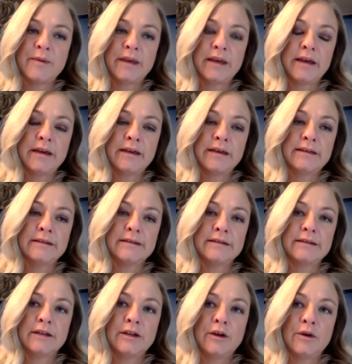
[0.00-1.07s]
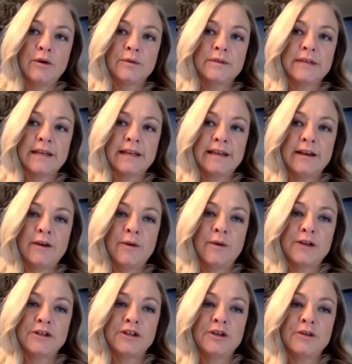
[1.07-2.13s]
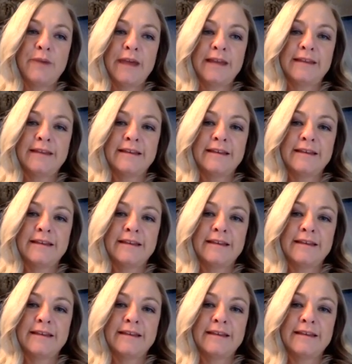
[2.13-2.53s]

Because, you know, sitting here watching you bake